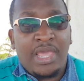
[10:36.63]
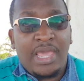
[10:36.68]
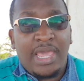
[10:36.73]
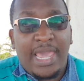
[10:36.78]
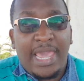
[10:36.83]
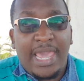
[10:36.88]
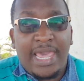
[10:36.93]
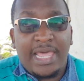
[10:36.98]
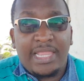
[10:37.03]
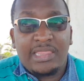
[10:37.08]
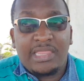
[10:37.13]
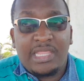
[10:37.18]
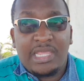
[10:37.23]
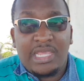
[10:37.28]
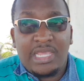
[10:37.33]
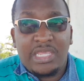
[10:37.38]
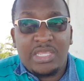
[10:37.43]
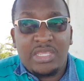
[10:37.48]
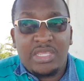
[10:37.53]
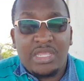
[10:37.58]
and
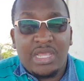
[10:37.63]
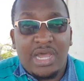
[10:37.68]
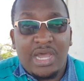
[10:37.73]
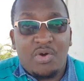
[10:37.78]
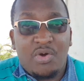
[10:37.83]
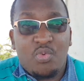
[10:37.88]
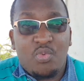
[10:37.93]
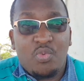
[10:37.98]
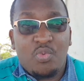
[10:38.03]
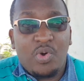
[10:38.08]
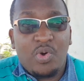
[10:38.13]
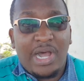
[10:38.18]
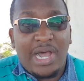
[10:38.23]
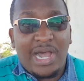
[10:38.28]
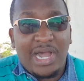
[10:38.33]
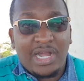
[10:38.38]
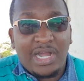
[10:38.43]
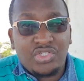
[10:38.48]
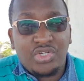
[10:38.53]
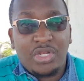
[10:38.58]
they were
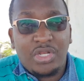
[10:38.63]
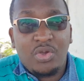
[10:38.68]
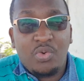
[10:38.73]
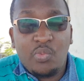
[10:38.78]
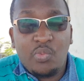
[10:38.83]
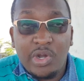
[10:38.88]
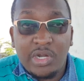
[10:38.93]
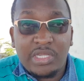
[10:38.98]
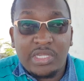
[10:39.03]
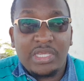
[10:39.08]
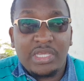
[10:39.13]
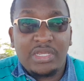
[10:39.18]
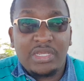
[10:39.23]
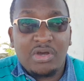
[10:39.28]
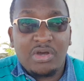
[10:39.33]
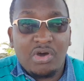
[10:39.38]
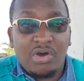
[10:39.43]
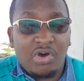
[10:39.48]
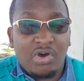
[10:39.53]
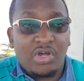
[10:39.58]
actually working
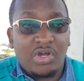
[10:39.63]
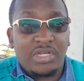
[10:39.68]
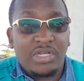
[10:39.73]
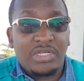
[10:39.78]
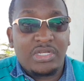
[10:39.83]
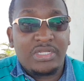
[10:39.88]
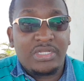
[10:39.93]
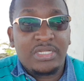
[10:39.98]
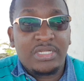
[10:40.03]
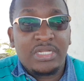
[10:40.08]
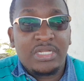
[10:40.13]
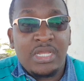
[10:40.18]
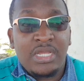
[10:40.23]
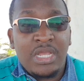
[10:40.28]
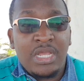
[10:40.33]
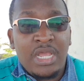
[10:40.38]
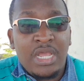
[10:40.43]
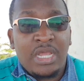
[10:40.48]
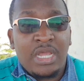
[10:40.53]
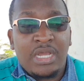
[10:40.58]
on
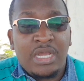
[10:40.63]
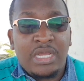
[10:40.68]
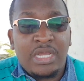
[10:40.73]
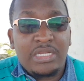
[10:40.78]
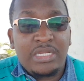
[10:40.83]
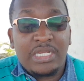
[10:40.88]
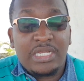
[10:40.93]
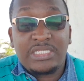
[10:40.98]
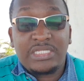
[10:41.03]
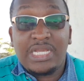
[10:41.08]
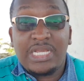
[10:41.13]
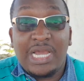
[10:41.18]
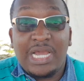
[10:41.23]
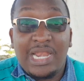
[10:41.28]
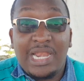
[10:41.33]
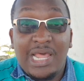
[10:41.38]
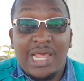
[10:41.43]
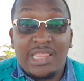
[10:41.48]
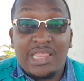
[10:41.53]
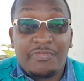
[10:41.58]
creating
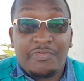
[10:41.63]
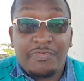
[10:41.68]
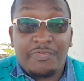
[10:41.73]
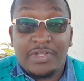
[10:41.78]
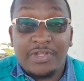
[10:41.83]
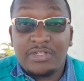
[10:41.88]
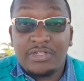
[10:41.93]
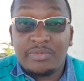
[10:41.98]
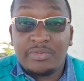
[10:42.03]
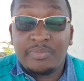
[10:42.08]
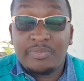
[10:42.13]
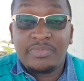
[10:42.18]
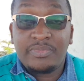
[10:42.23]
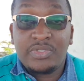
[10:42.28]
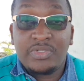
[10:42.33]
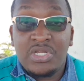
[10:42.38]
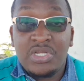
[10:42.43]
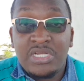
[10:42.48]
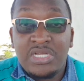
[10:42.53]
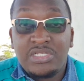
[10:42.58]
another film
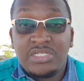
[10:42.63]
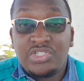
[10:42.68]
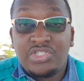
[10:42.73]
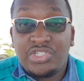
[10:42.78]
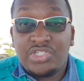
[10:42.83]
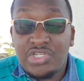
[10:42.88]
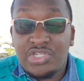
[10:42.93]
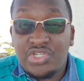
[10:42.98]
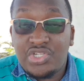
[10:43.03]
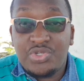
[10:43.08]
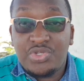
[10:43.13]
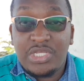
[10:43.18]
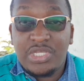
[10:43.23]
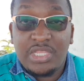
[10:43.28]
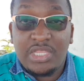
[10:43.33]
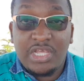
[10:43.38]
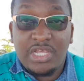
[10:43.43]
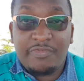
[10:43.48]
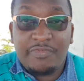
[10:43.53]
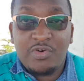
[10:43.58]
just using
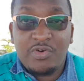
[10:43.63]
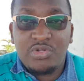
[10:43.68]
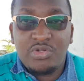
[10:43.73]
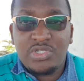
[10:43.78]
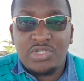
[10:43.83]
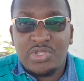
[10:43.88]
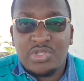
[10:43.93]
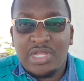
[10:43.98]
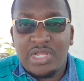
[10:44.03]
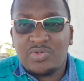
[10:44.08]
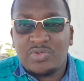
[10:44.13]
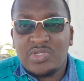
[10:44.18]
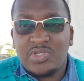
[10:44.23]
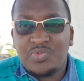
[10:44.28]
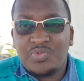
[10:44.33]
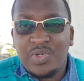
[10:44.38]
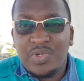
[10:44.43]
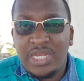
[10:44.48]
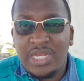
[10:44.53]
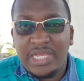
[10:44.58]
their phone. So that was
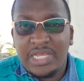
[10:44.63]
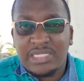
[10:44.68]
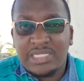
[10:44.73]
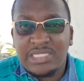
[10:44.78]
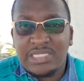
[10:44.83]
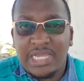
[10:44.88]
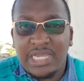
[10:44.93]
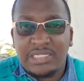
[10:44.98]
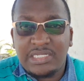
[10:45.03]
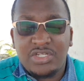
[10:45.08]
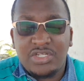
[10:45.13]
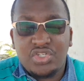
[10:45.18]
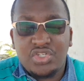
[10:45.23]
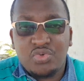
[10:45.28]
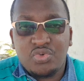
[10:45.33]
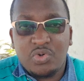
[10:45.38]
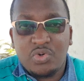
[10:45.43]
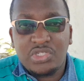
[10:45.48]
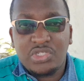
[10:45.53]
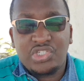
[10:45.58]
really exciting to
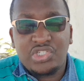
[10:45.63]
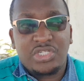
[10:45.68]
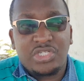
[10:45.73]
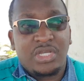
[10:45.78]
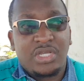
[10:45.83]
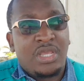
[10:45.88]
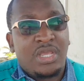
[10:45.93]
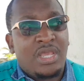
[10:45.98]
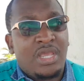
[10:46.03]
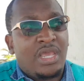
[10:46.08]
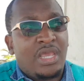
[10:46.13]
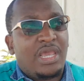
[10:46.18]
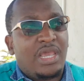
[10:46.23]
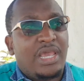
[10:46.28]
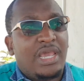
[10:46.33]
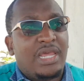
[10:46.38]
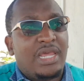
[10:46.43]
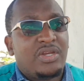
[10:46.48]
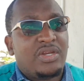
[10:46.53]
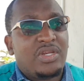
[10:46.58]
watch
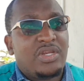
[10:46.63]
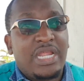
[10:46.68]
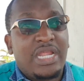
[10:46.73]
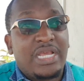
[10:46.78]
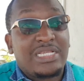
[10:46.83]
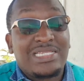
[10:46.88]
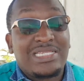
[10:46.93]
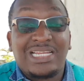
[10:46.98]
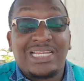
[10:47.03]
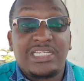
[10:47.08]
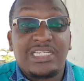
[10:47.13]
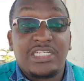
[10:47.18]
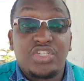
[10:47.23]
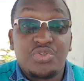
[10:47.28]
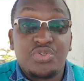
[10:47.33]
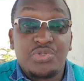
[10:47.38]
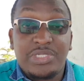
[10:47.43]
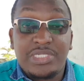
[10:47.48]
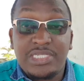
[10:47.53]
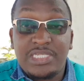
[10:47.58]
and really exciting
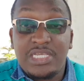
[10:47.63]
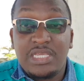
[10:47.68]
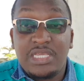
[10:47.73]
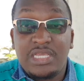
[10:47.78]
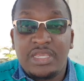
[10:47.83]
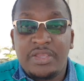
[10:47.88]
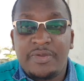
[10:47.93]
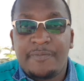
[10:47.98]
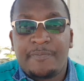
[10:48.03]
to see,